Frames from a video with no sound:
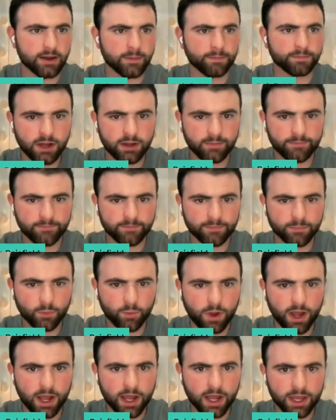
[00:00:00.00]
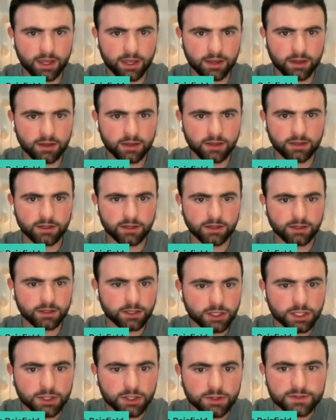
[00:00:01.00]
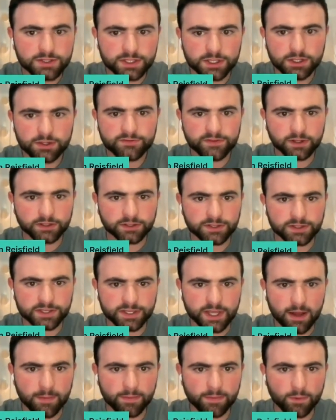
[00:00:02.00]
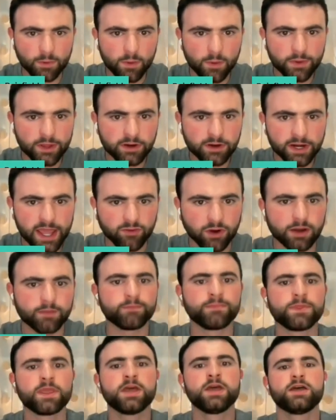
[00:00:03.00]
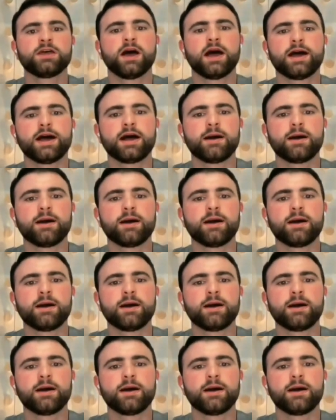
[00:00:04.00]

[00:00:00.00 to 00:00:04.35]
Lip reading: And you know what? Why use a new filter step? We already have one.